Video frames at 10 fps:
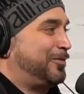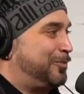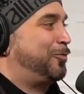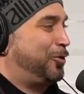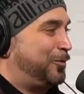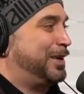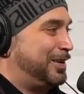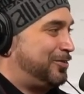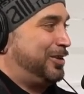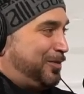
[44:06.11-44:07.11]
Puerto Rican
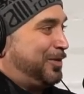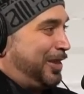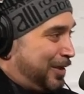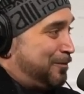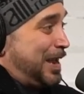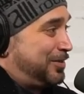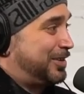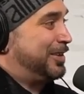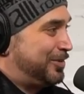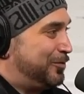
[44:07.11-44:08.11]
and shit, but like
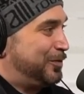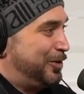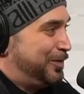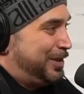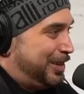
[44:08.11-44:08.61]
Mexican. You feel me?